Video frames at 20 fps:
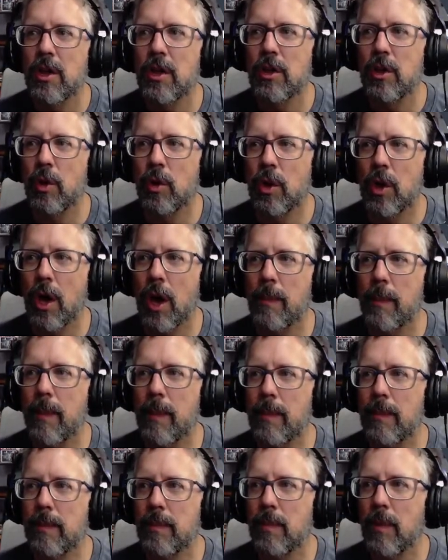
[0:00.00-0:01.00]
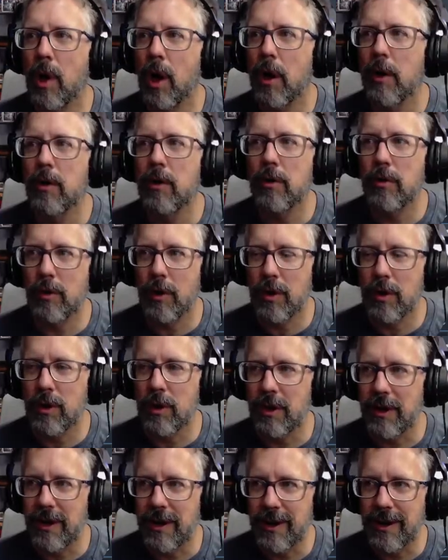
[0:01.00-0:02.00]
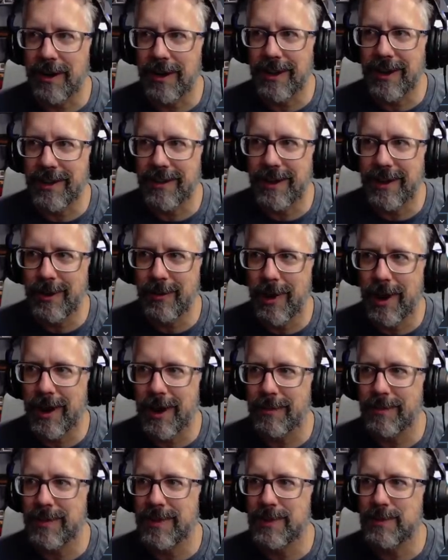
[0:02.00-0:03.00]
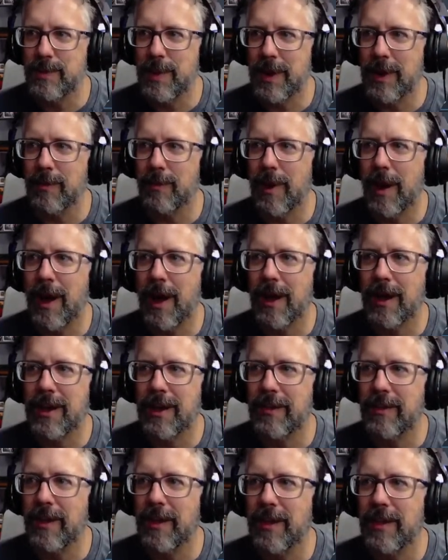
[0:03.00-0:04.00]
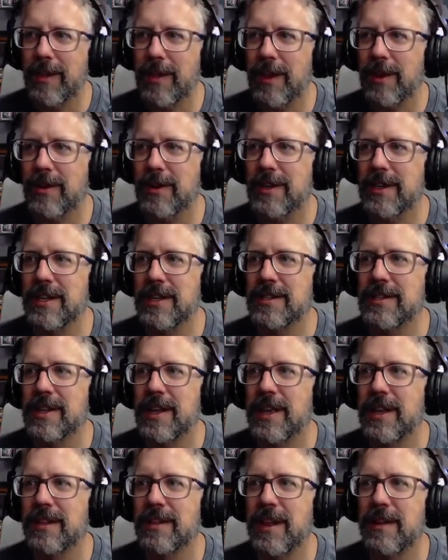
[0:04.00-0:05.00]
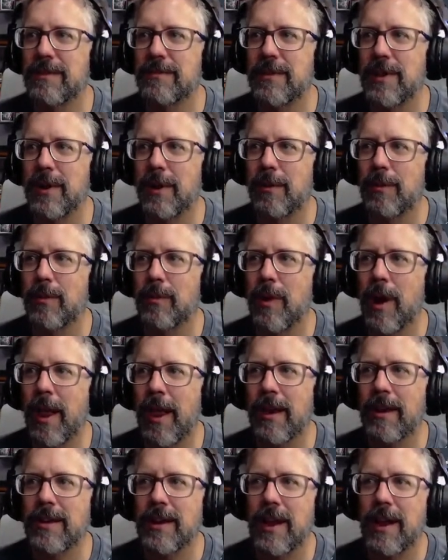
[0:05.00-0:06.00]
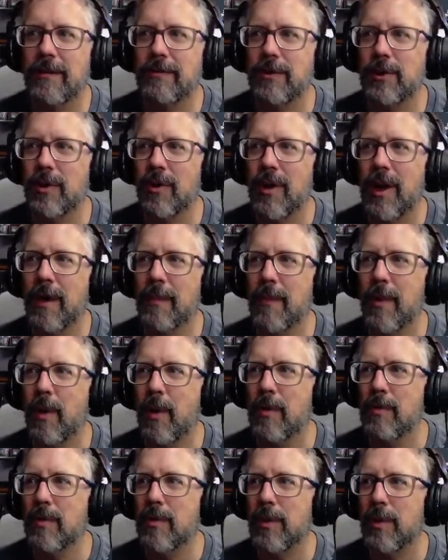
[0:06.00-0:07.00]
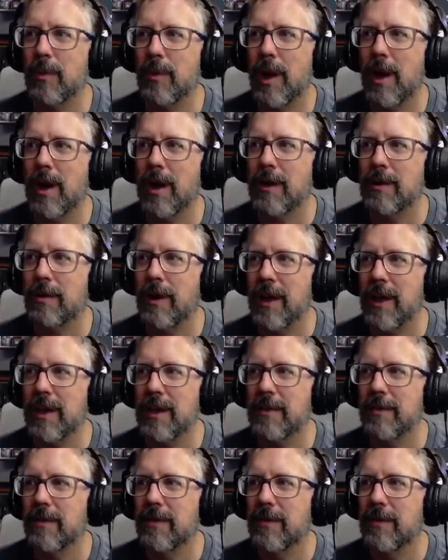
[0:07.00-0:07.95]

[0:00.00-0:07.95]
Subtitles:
You come under the log, and then you walk up to this big rock, and then there is a left and a right after you come over the rock, right?